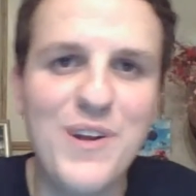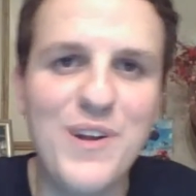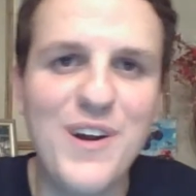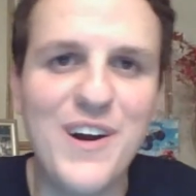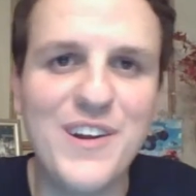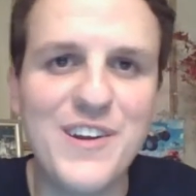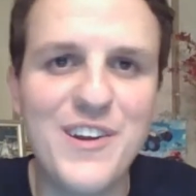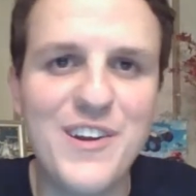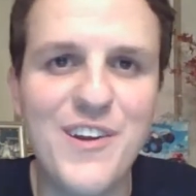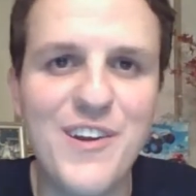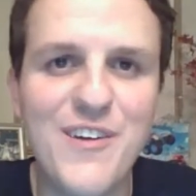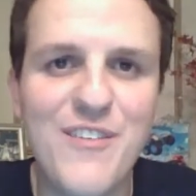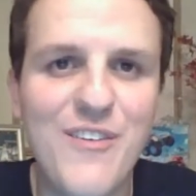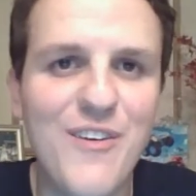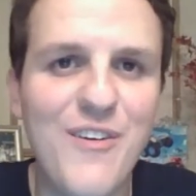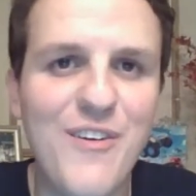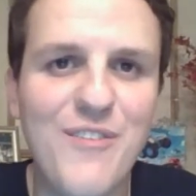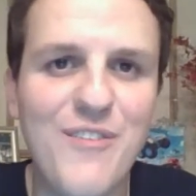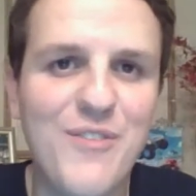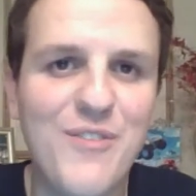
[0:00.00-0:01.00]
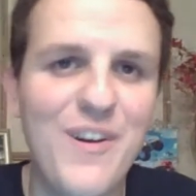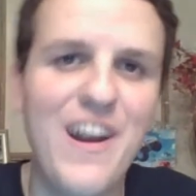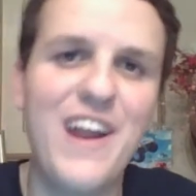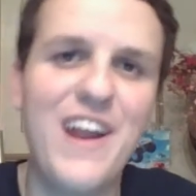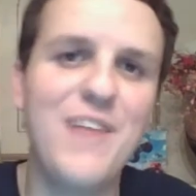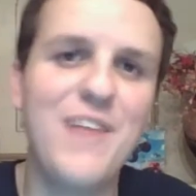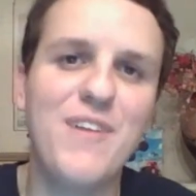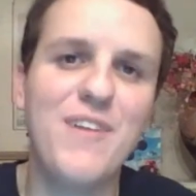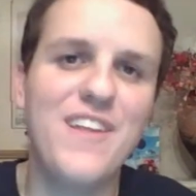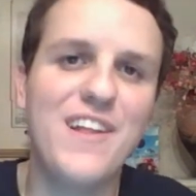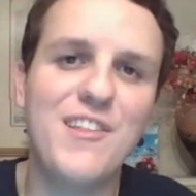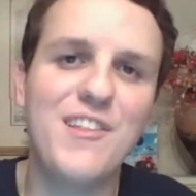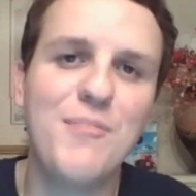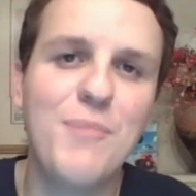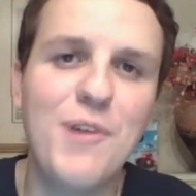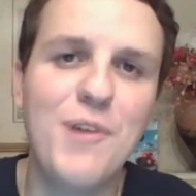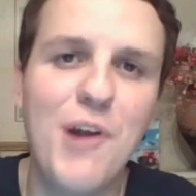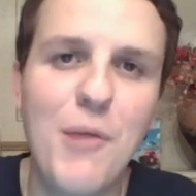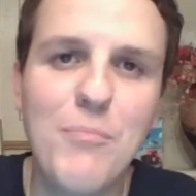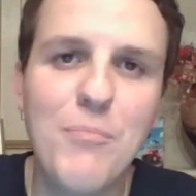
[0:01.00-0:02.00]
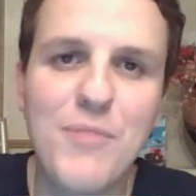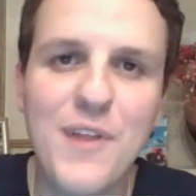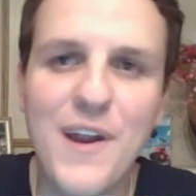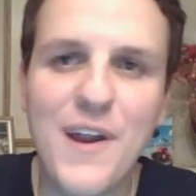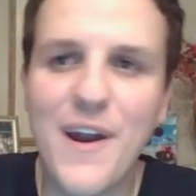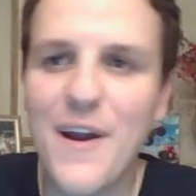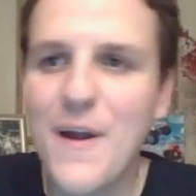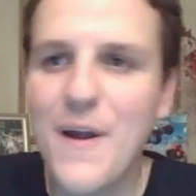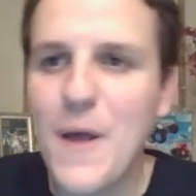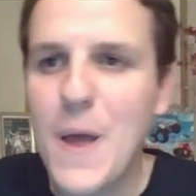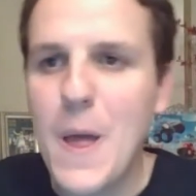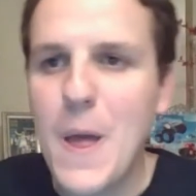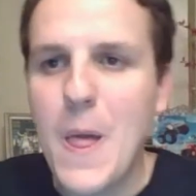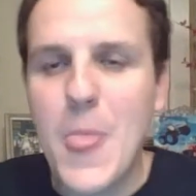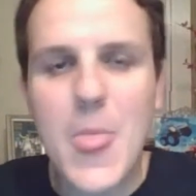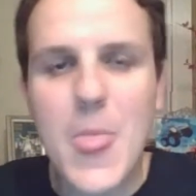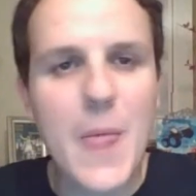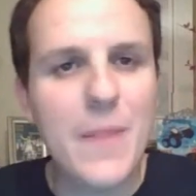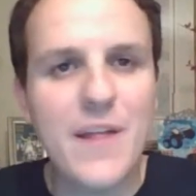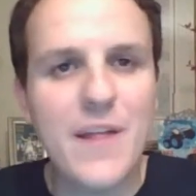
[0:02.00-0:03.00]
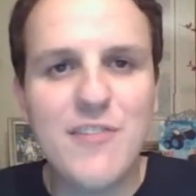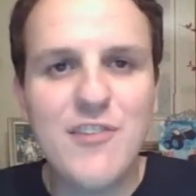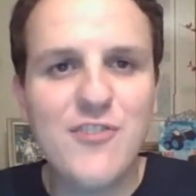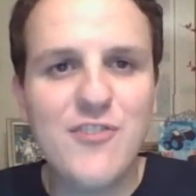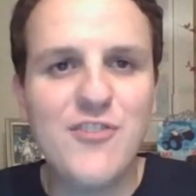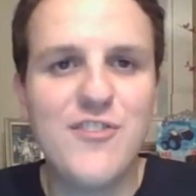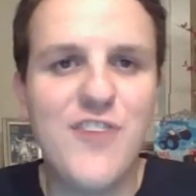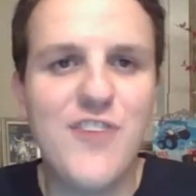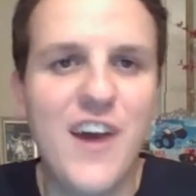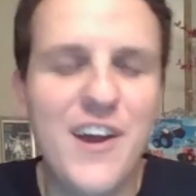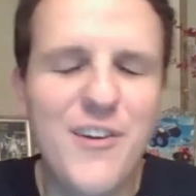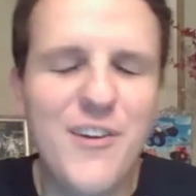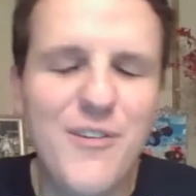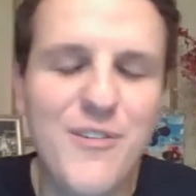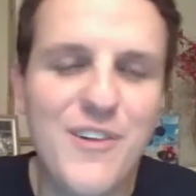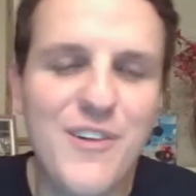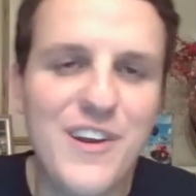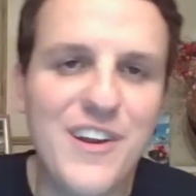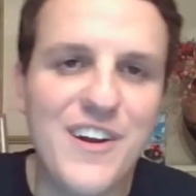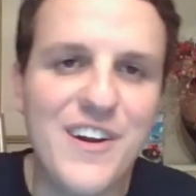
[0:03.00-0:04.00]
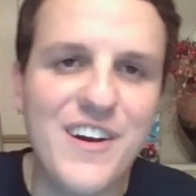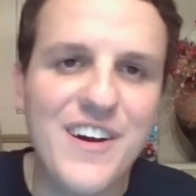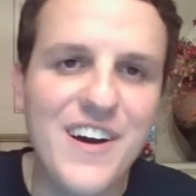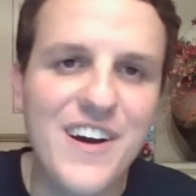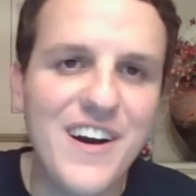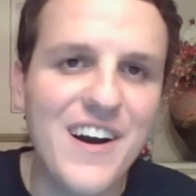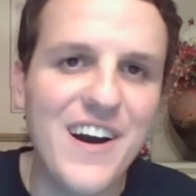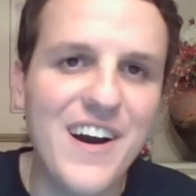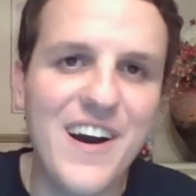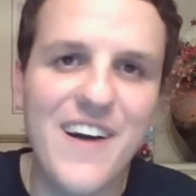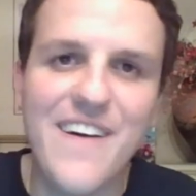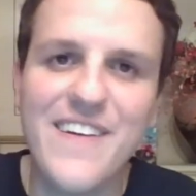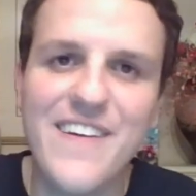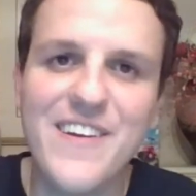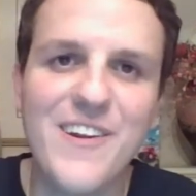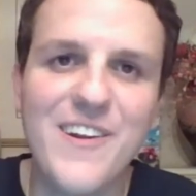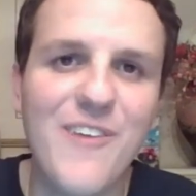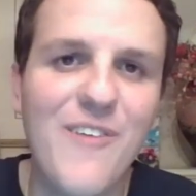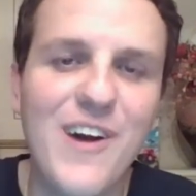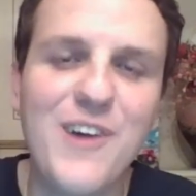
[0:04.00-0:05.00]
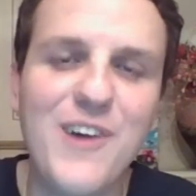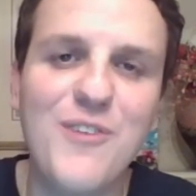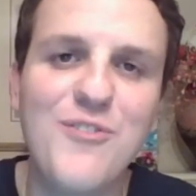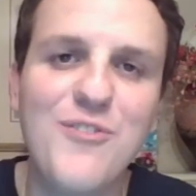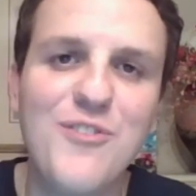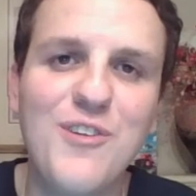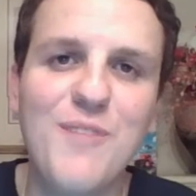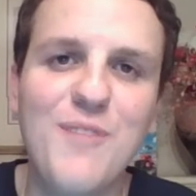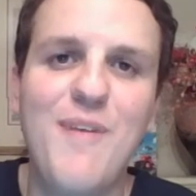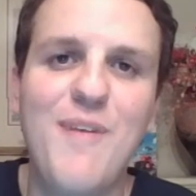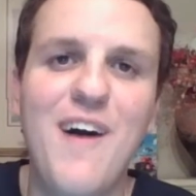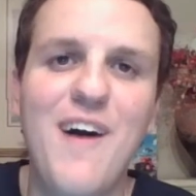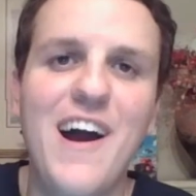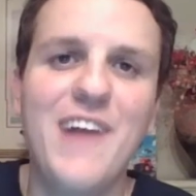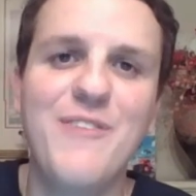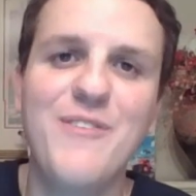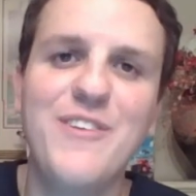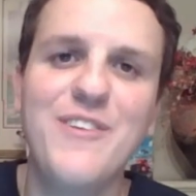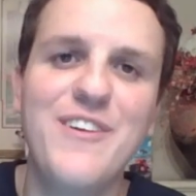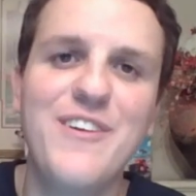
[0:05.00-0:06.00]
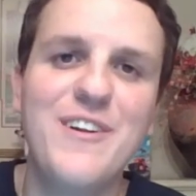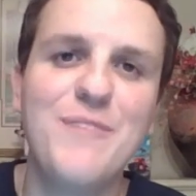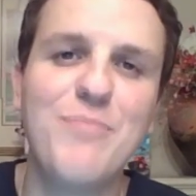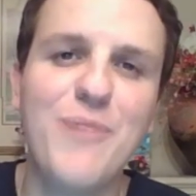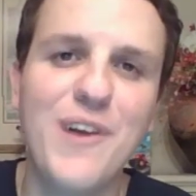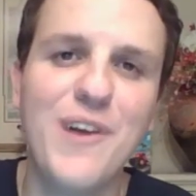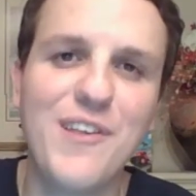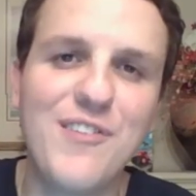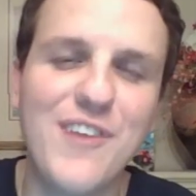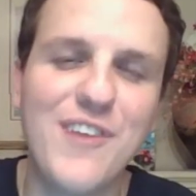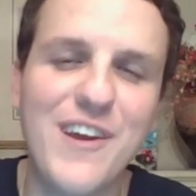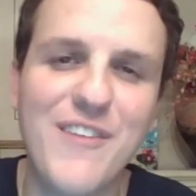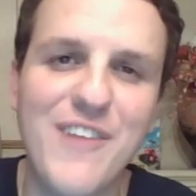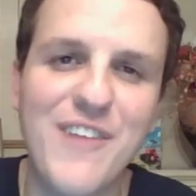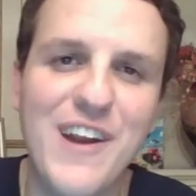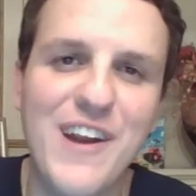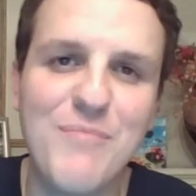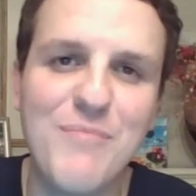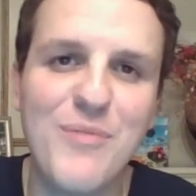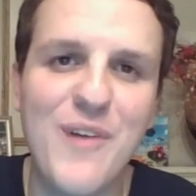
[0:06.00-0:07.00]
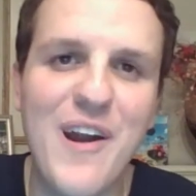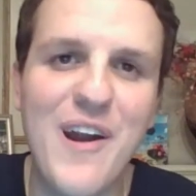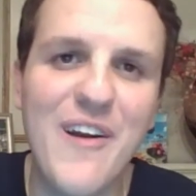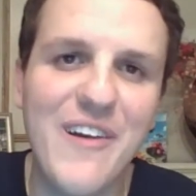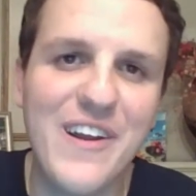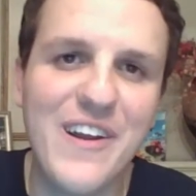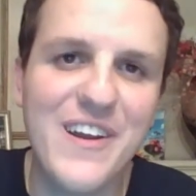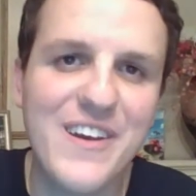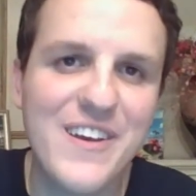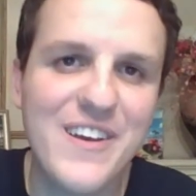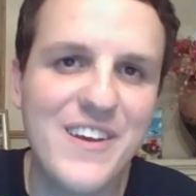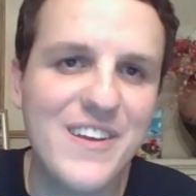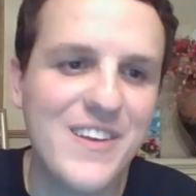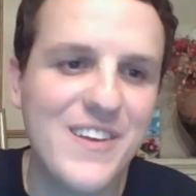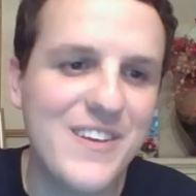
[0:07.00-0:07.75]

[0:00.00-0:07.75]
a bit on here for anybody that's been up there. But that's such a tight arena. What goes through your mind when you're in a place like Grand Prairie?